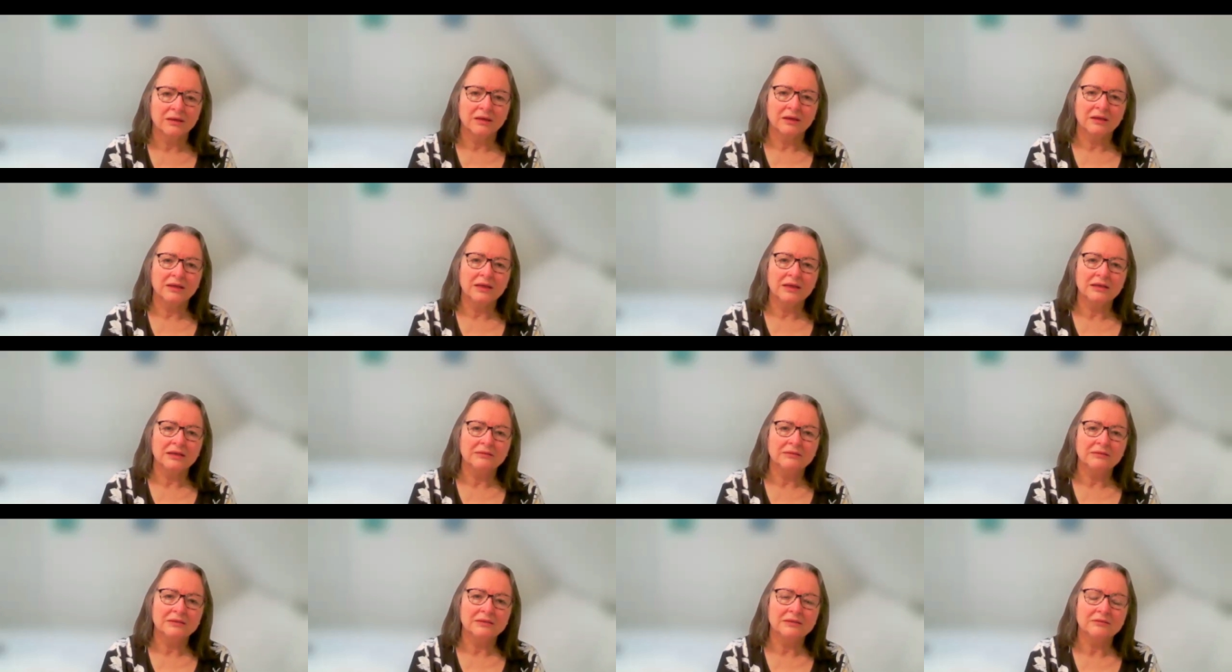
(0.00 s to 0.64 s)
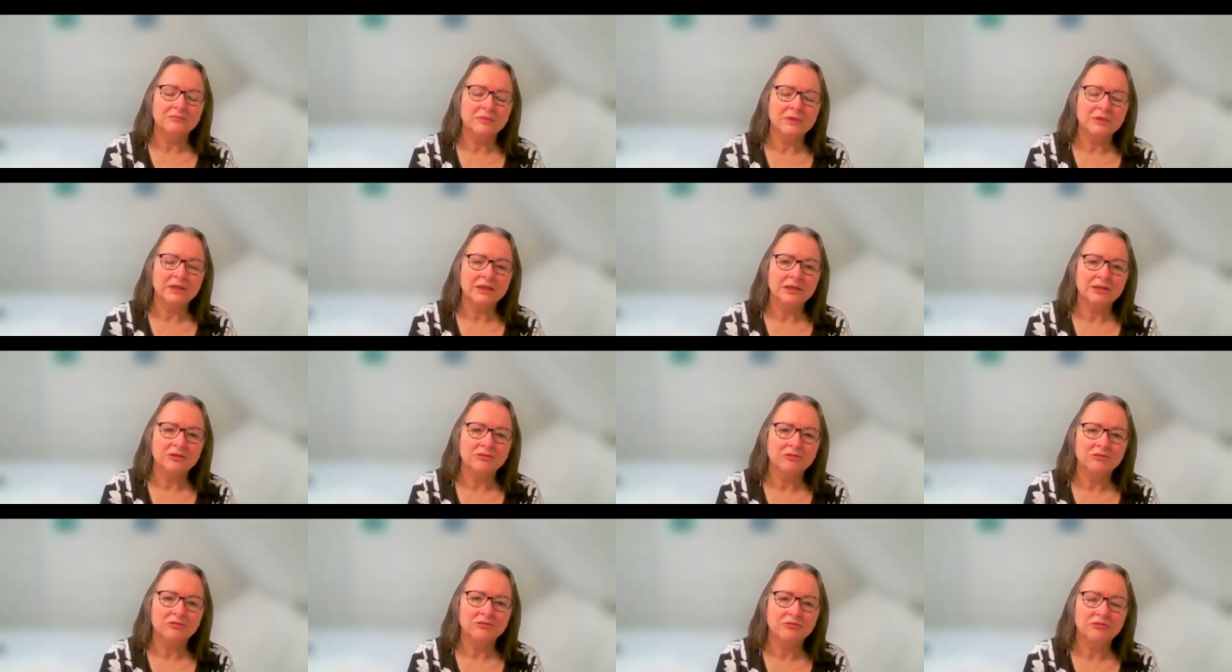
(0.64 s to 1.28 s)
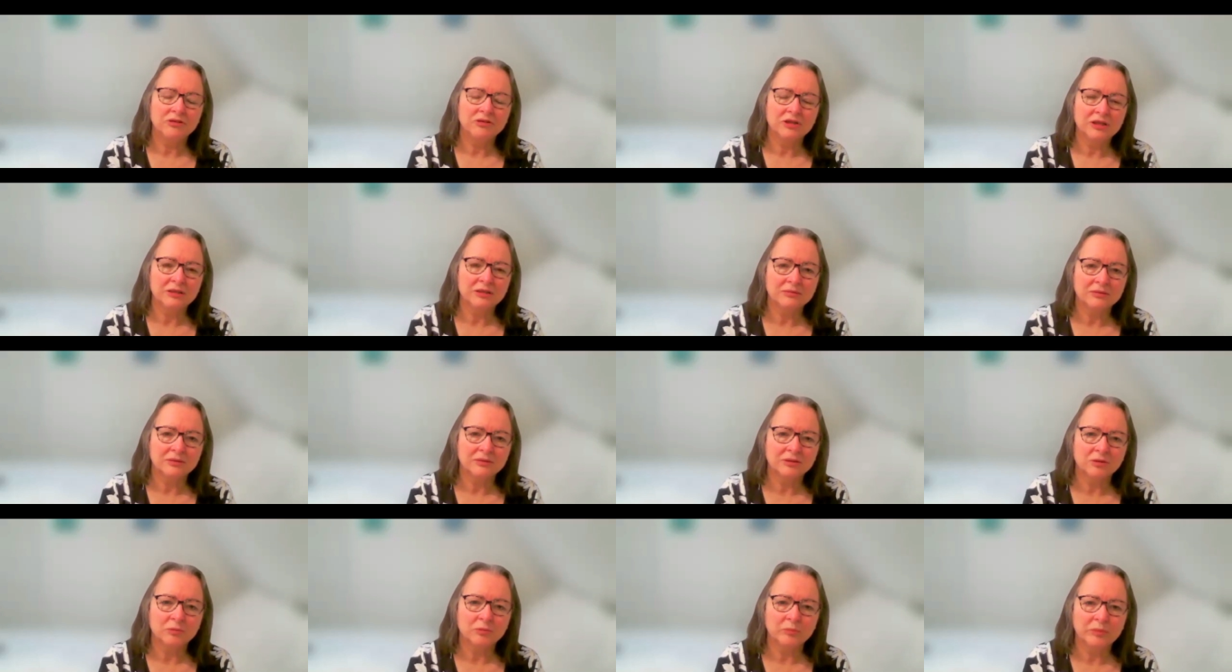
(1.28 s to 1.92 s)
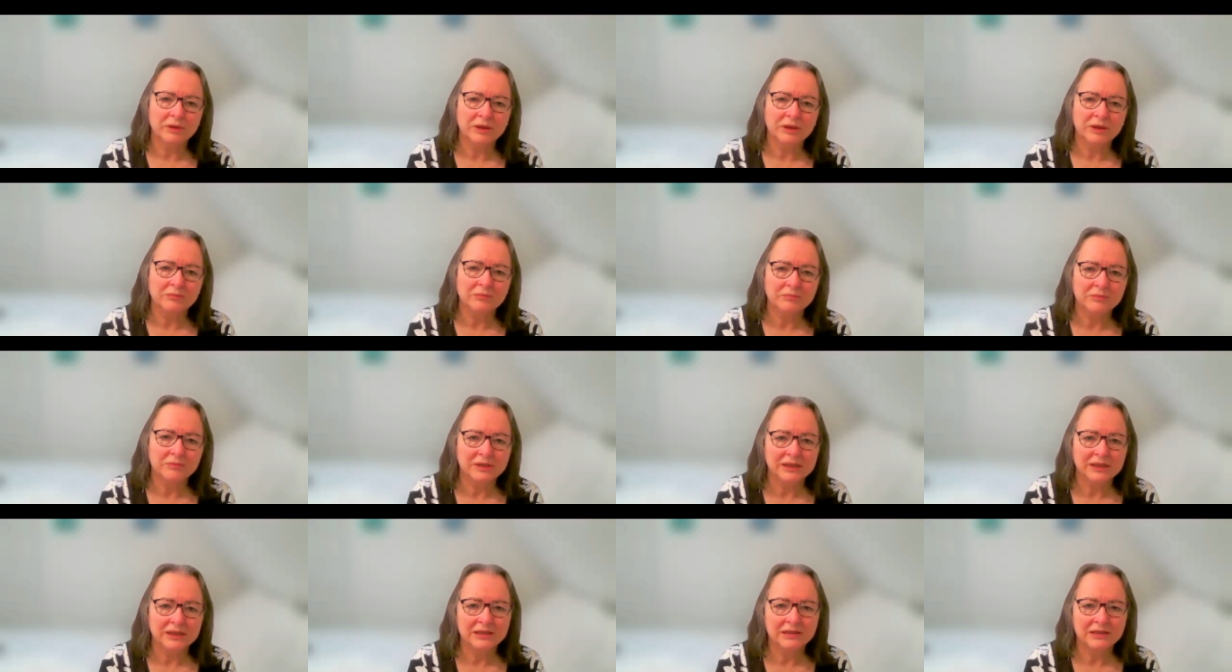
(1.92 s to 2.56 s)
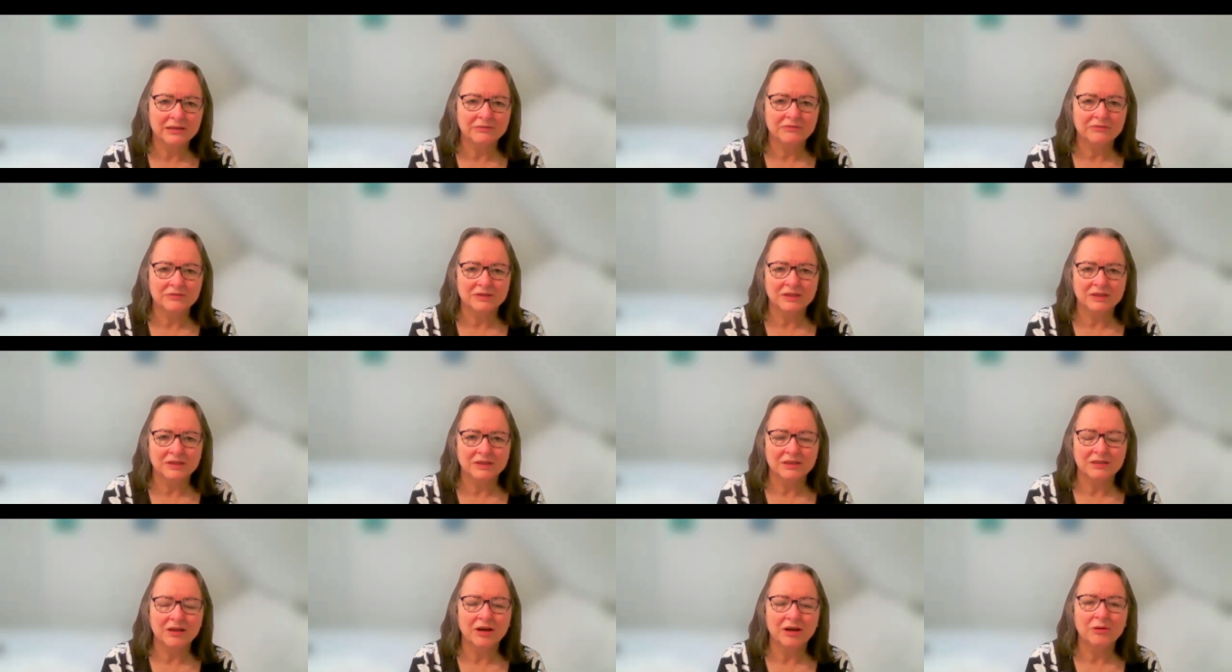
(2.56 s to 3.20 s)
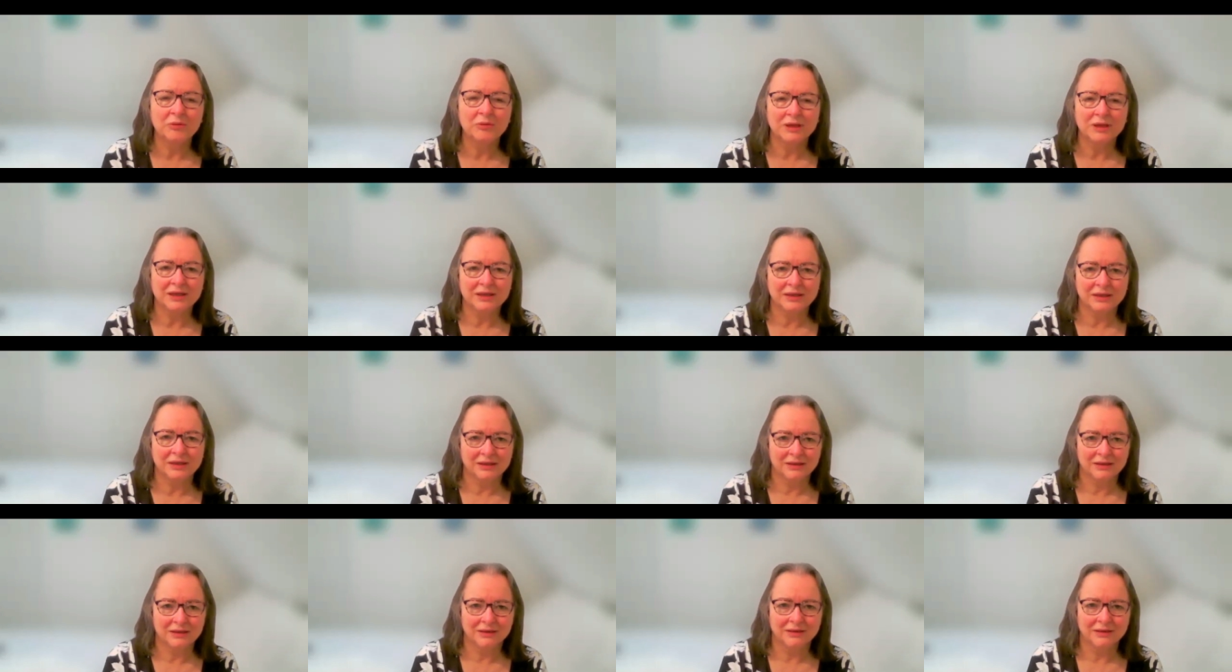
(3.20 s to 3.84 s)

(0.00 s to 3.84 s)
And how did it make you feel not being believed, knowing